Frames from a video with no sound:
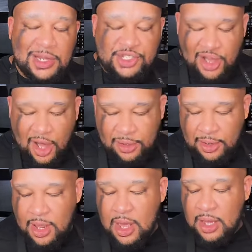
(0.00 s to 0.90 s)
nice
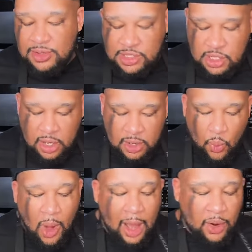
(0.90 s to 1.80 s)
color that you're
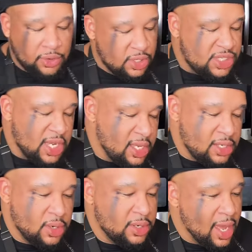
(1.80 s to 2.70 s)
gonna want on your
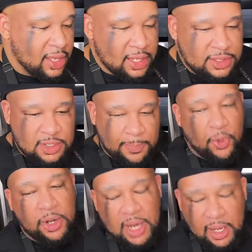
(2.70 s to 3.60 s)
chicken, your nuggets, your
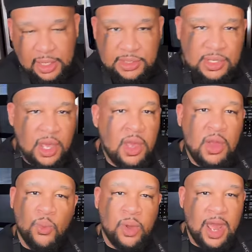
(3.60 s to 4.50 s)
pork nuggets,
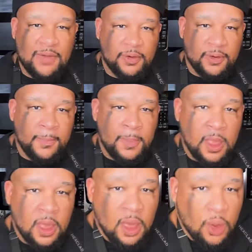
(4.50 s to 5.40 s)
whatever.
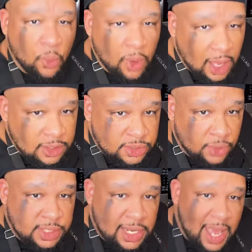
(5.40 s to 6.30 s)

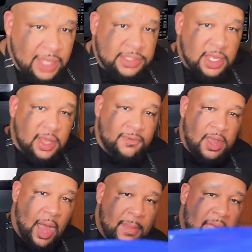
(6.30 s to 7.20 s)
So today, Stevie,